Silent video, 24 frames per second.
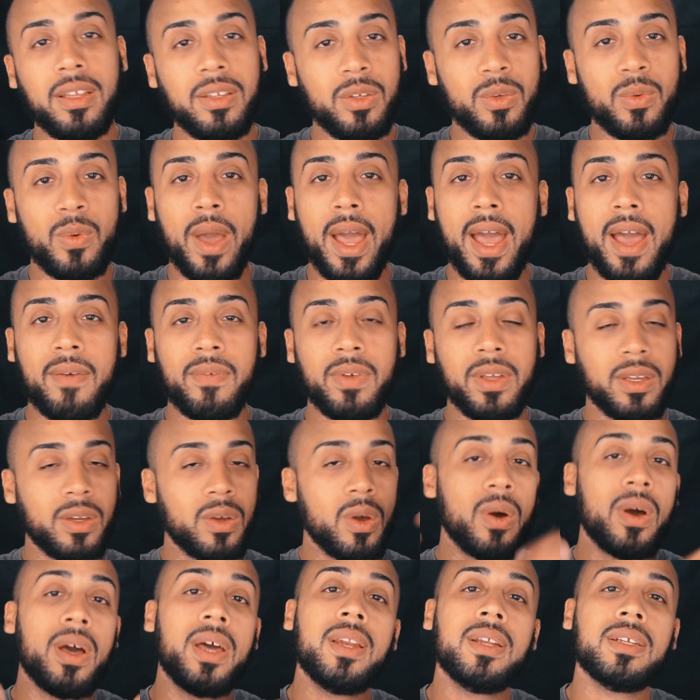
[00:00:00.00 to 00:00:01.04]
you have it,
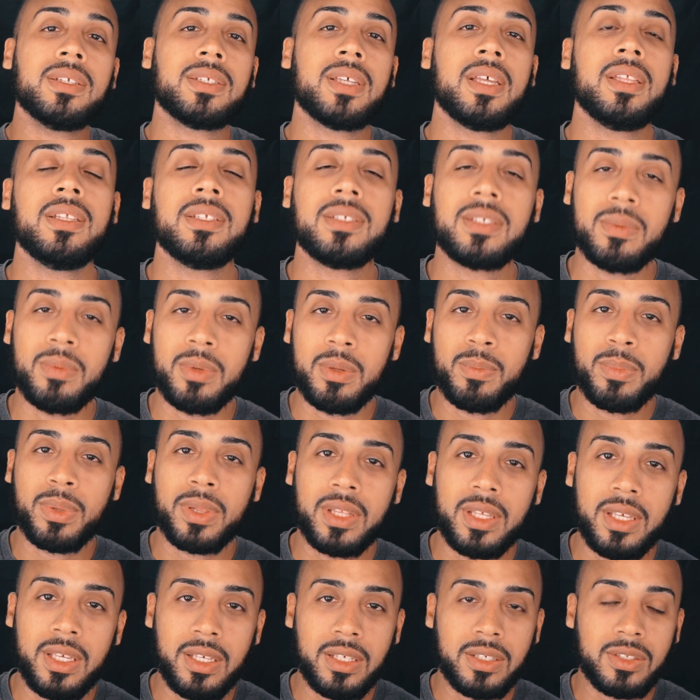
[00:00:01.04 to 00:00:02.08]
go ahead and send it to me,
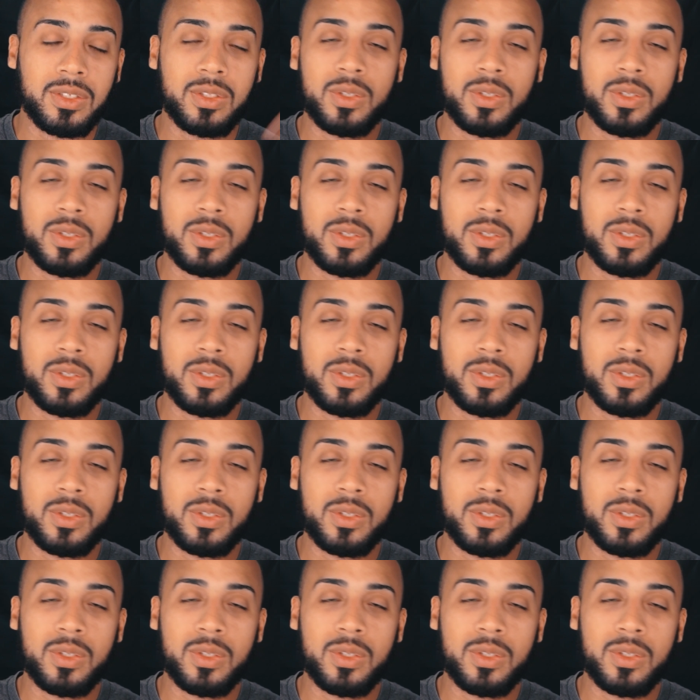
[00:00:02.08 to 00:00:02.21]
please,